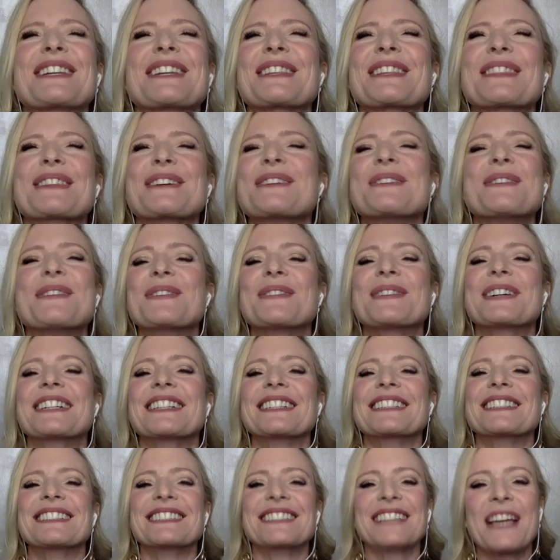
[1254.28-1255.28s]
in the whole
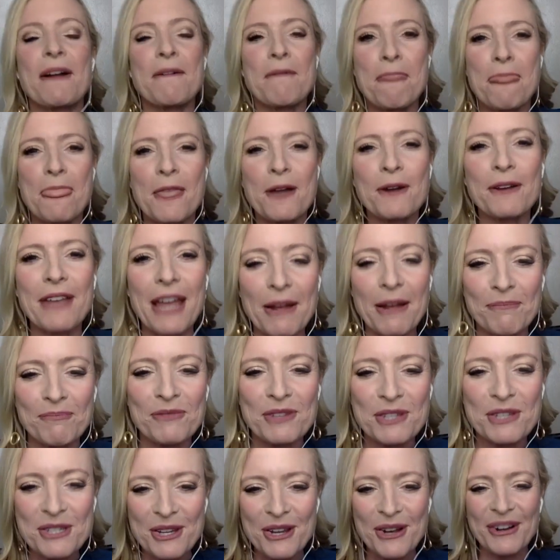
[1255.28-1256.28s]
world. Okay,
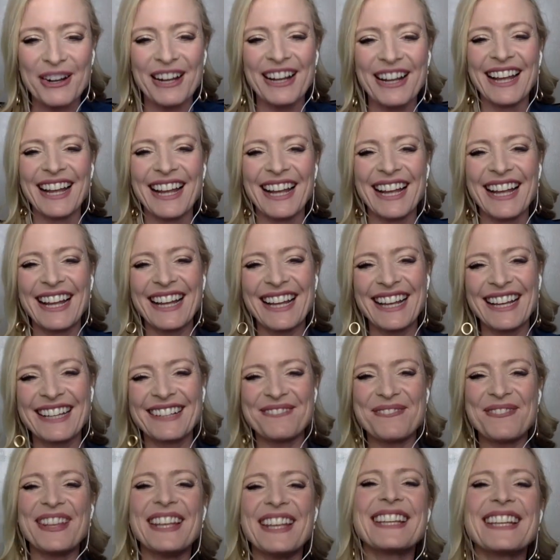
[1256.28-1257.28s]
so
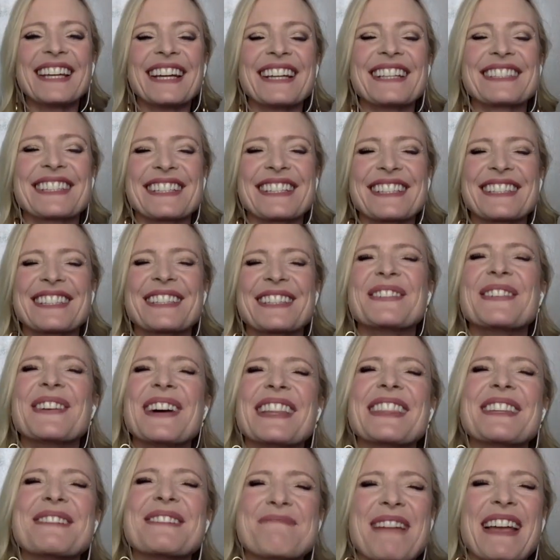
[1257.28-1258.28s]
because it's the
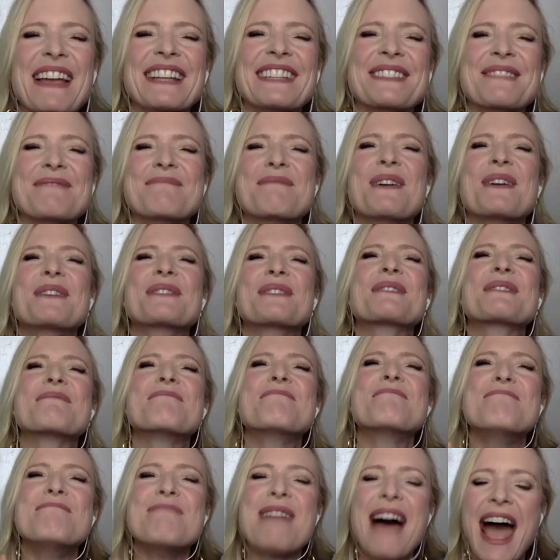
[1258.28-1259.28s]
one that makes the most
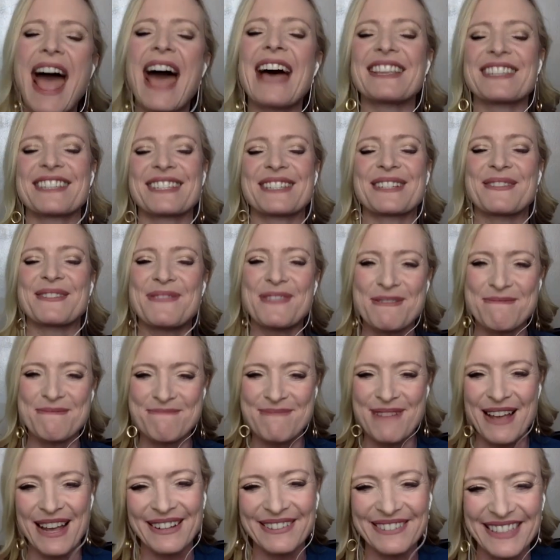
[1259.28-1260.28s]
massive
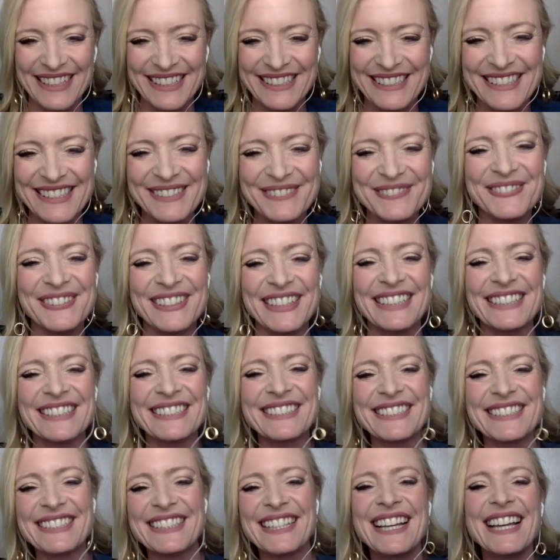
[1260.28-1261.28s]
amount of difference.
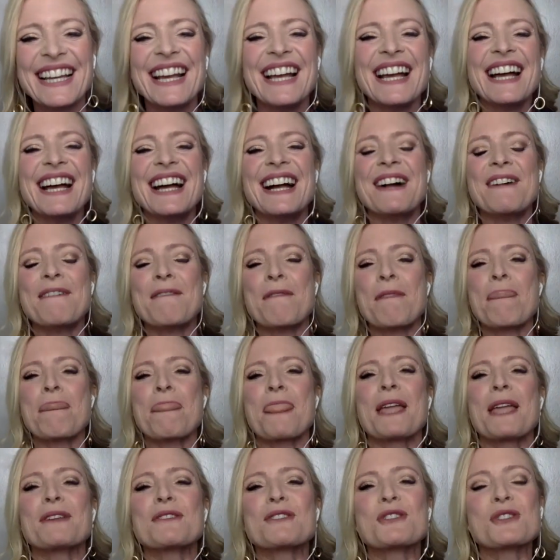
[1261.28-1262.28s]

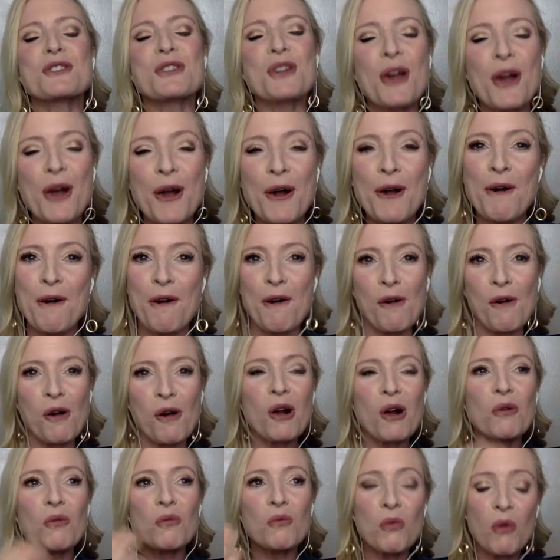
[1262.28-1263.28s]
So
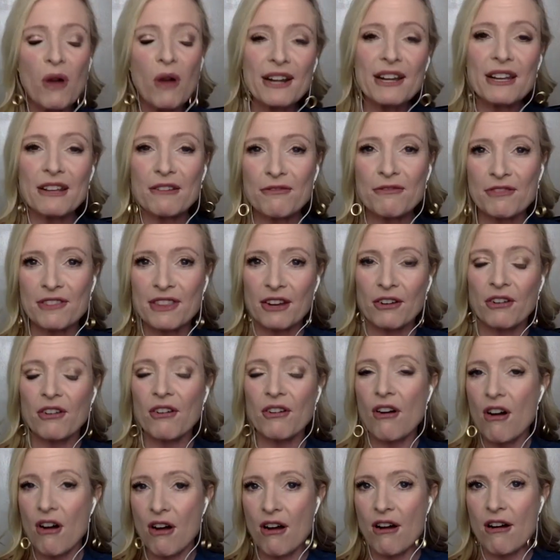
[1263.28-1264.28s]
what if there
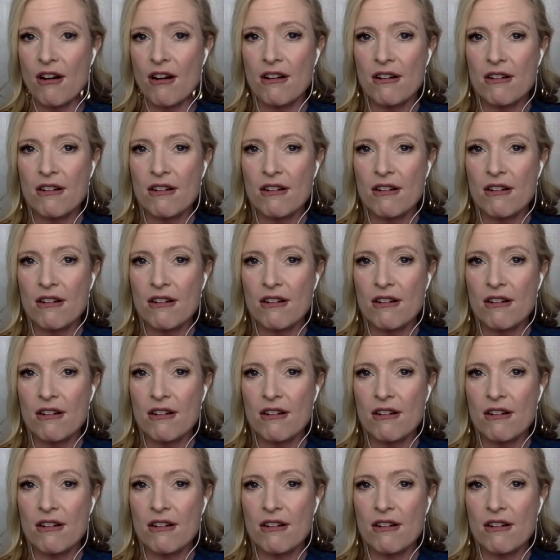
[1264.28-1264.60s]
are